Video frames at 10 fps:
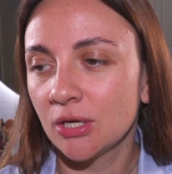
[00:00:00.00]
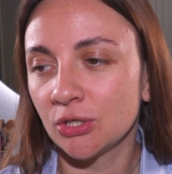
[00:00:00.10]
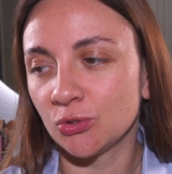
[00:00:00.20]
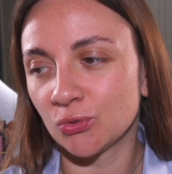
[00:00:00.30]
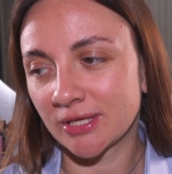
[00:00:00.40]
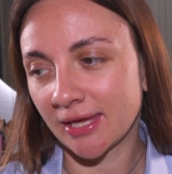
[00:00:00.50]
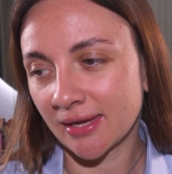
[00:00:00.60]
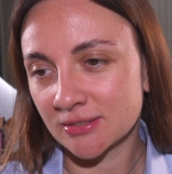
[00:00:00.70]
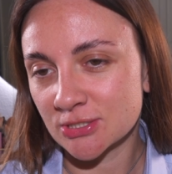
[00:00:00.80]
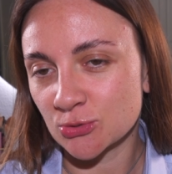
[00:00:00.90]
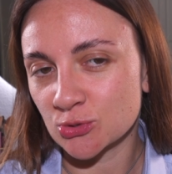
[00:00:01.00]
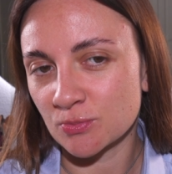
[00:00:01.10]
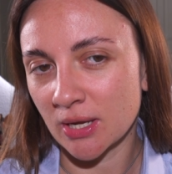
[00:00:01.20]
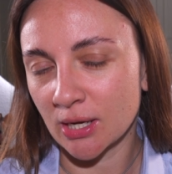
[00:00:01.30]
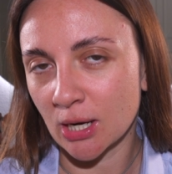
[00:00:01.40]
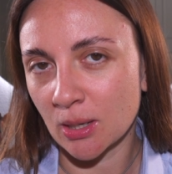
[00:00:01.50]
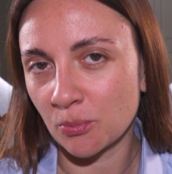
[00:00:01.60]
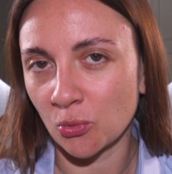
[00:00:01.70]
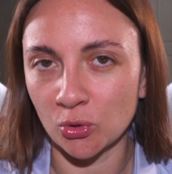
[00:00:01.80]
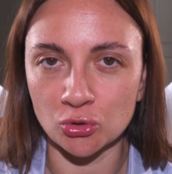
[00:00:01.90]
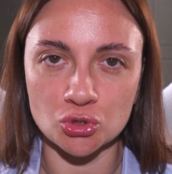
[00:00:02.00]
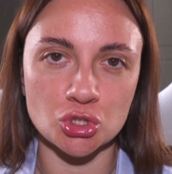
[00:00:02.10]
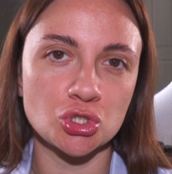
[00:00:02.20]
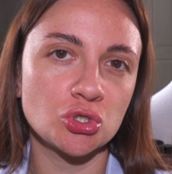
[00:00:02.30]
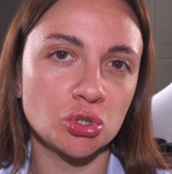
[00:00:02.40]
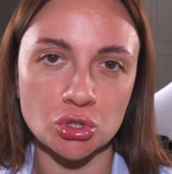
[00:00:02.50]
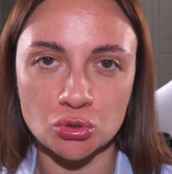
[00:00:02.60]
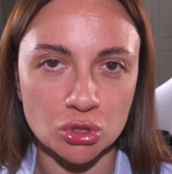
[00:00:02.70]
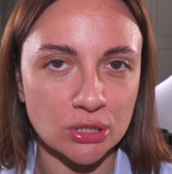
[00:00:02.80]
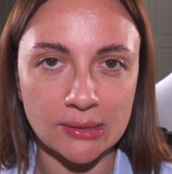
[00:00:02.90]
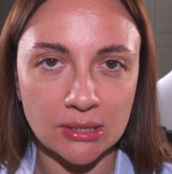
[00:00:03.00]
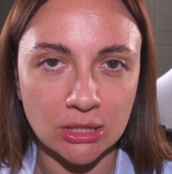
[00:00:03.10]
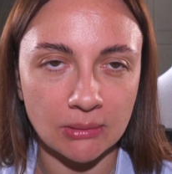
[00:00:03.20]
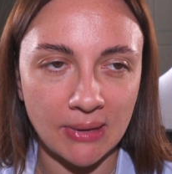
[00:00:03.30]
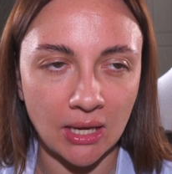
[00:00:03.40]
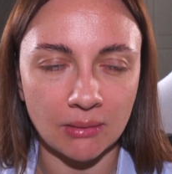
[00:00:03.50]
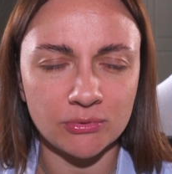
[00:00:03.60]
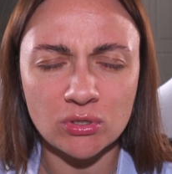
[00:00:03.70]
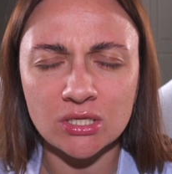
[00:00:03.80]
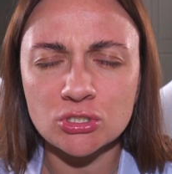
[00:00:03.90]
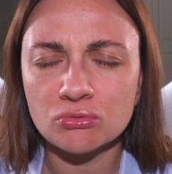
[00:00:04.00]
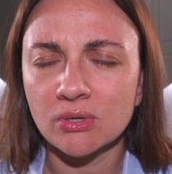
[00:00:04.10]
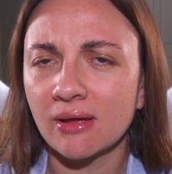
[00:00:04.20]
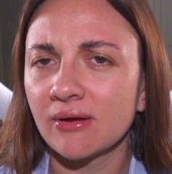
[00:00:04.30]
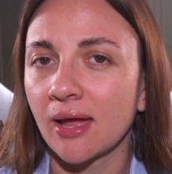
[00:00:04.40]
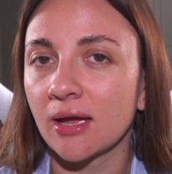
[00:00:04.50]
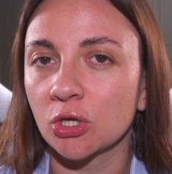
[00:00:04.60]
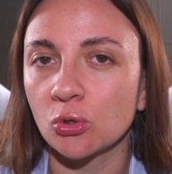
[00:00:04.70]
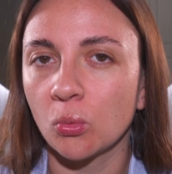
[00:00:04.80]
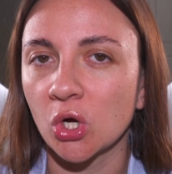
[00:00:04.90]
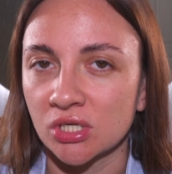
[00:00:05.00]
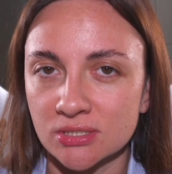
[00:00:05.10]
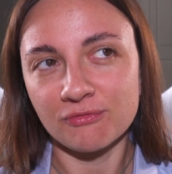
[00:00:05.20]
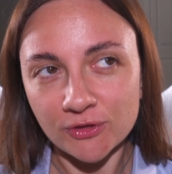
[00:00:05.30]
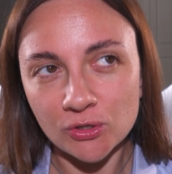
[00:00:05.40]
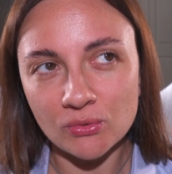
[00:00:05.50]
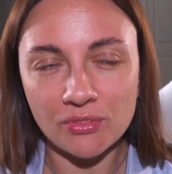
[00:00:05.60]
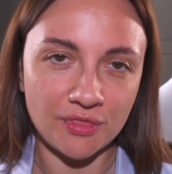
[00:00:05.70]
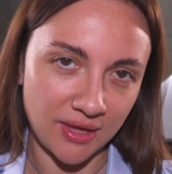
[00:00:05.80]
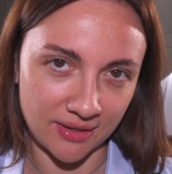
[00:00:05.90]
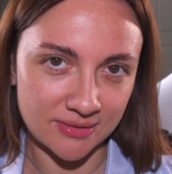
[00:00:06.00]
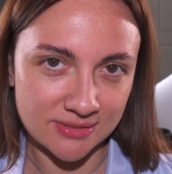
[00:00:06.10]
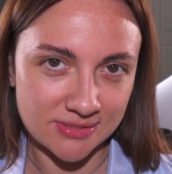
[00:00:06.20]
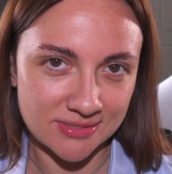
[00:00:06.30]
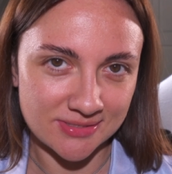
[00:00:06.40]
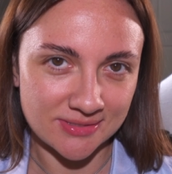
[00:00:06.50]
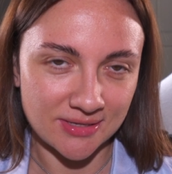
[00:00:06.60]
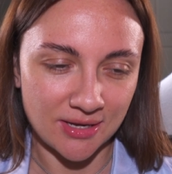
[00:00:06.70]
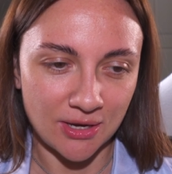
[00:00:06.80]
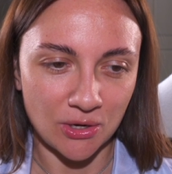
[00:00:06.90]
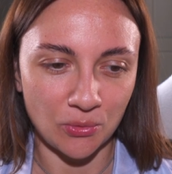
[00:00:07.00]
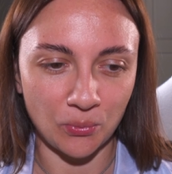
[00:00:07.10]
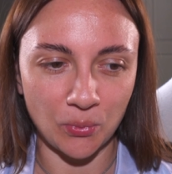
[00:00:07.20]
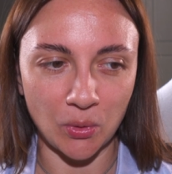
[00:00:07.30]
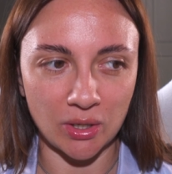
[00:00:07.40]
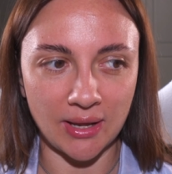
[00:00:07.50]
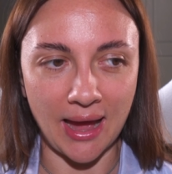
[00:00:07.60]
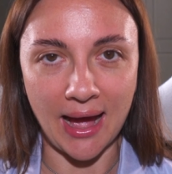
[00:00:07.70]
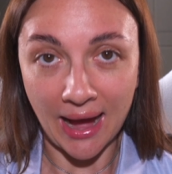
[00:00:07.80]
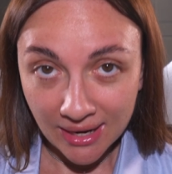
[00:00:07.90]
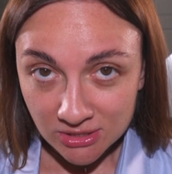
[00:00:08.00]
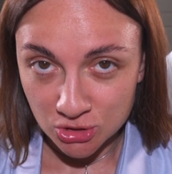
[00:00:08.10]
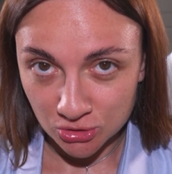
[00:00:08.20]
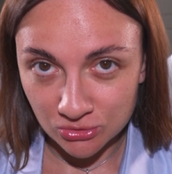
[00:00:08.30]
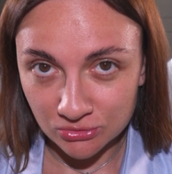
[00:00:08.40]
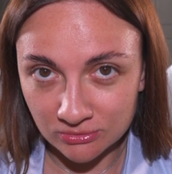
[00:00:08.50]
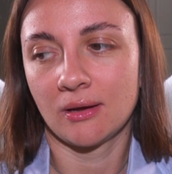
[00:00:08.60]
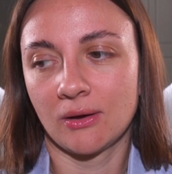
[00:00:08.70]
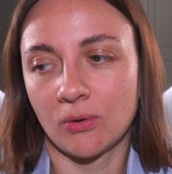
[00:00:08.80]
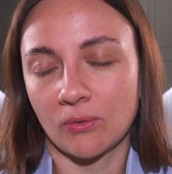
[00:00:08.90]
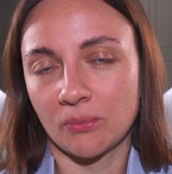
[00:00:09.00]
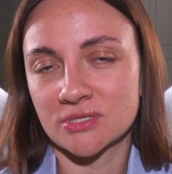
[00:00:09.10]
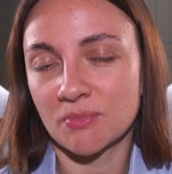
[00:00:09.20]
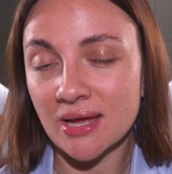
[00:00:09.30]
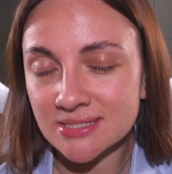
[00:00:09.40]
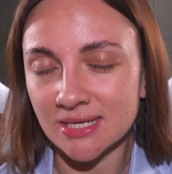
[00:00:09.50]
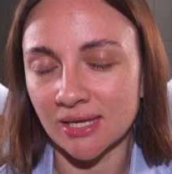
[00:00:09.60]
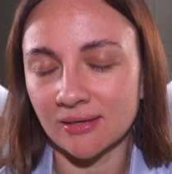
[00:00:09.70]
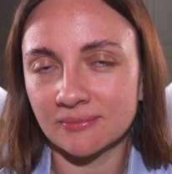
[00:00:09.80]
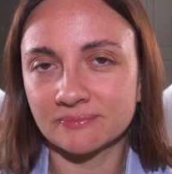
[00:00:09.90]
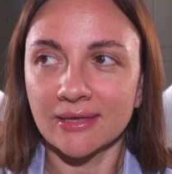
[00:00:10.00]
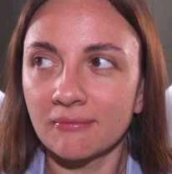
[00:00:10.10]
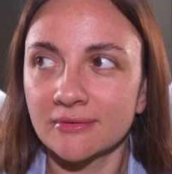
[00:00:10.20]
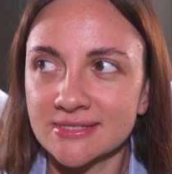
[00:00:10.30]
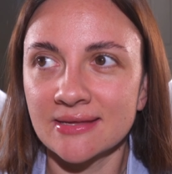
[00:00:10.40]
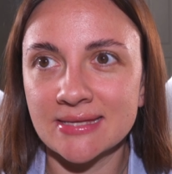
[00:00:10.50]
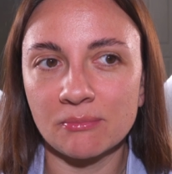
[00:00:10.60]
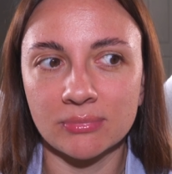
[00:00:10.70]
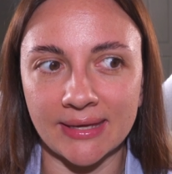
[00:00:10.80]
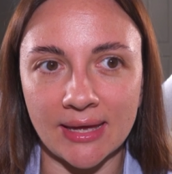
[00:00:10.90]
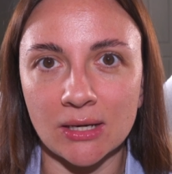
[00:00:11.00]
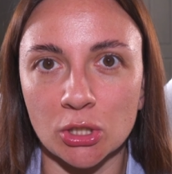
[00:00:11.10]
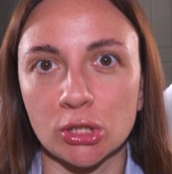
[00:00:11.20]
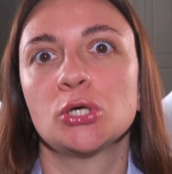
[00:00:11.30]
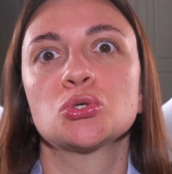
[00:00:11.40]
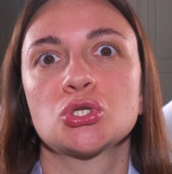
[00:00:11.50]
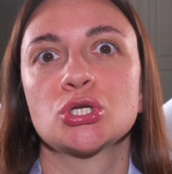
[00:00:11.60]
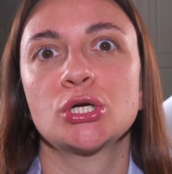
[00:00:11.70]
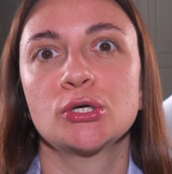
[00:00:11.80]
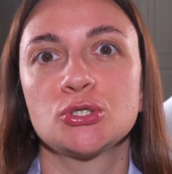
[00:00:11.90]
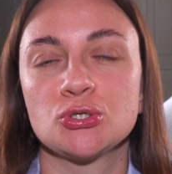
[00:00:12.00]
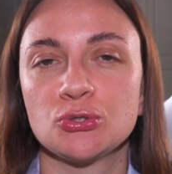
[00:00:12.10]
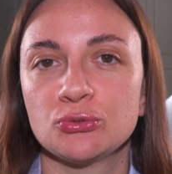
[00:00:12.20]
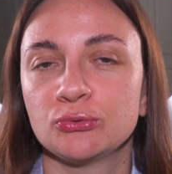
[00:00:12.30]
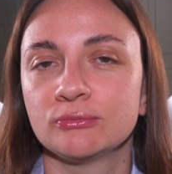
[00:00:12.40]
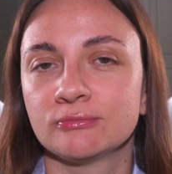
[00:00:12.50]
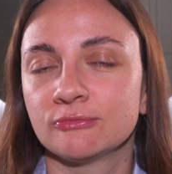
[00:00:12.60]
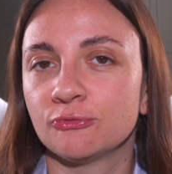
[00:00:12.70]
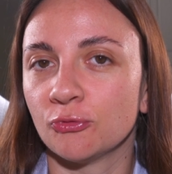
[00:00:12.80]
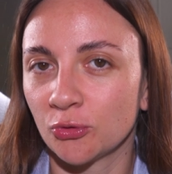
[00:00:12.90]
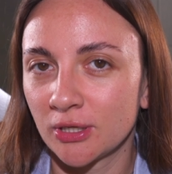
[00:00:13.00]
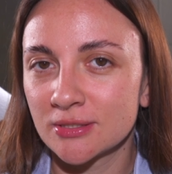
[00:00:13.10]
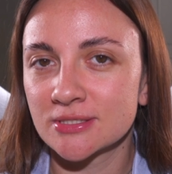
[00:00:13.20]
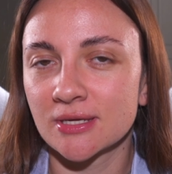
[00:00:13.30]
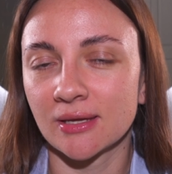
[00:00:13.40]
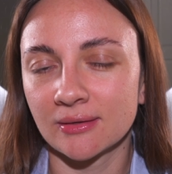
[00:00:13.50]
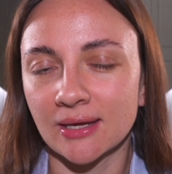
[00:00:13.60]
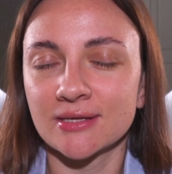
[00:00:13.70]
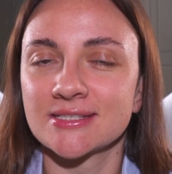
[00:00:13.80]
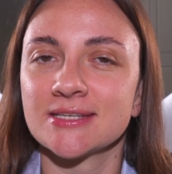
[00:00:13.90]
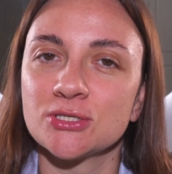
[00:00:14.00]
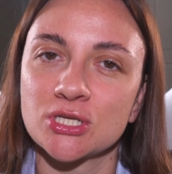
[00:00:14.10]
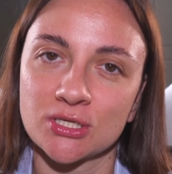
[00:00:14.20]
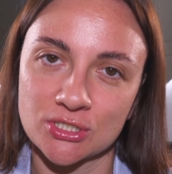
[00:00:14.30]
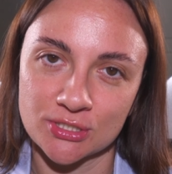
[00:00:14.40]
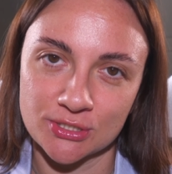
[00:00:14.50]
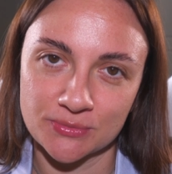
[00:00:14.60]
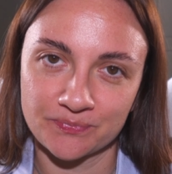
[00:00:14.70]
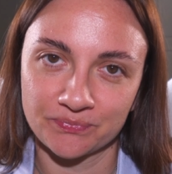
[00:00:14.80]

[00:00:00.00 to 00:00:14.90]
you can't use makeup or you should use a little makeup. You can do whatever heck you want. A few things what I do or with my skin, since I'm getting closer to 40s and I see changes